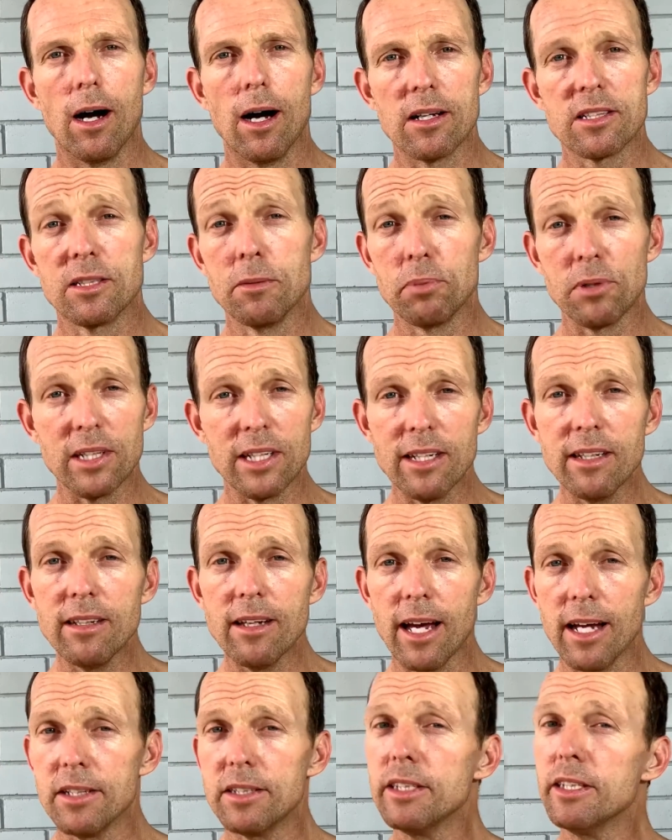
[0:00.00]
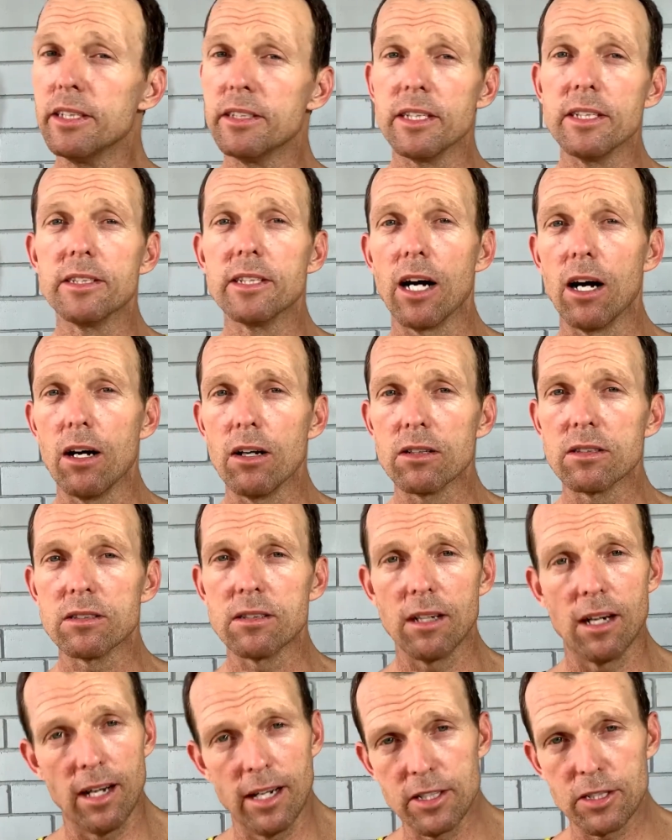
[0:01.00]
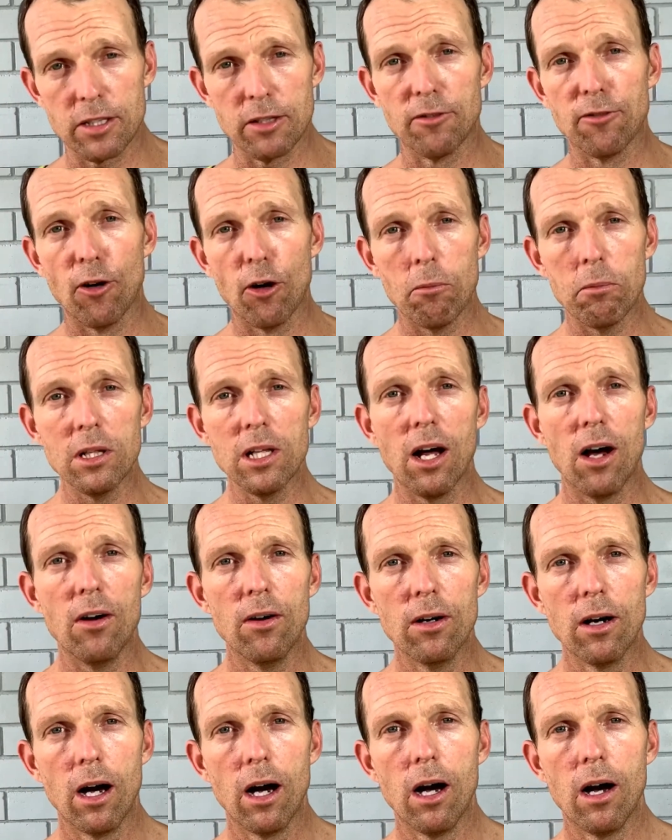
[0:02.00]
Simply enter your details into the form below.